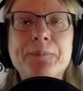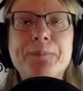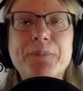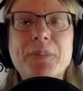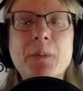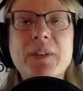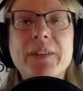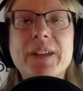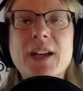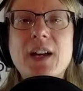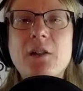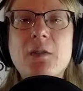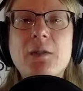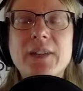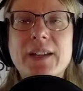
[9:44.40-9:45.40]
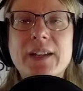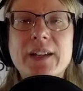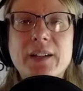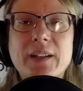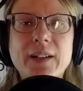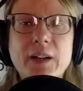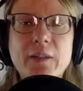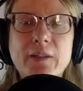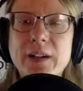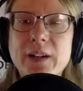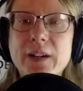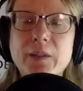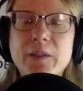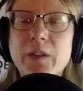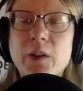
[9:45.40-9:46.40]
But it's like how one-legged golfer
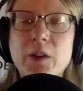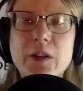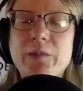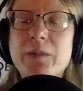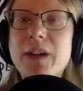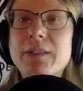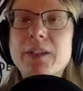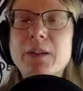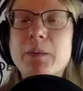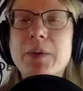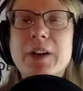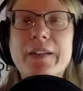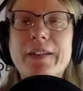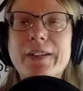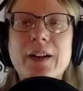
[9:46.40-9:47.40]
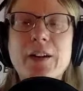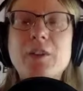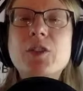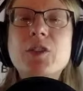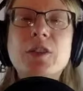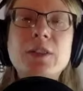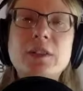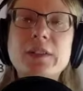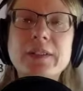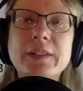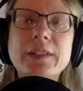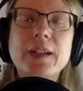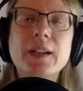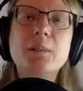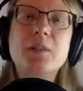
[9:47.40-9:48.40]
got, on 500 power, and how you can do the
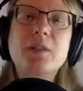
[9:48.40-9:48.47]
same.